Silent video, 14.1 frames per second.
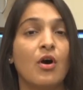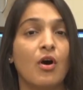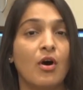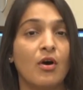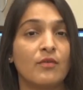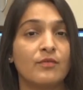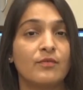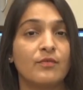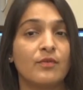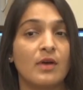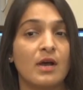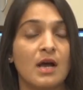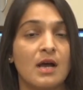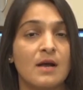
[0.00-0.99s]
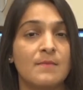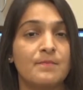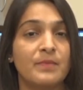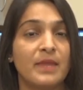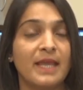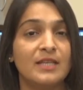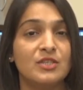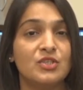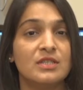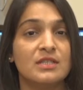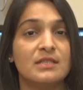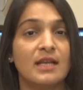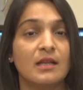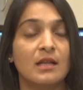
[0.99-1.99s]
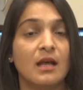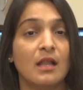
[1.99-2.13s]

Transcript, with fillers: of um, agents that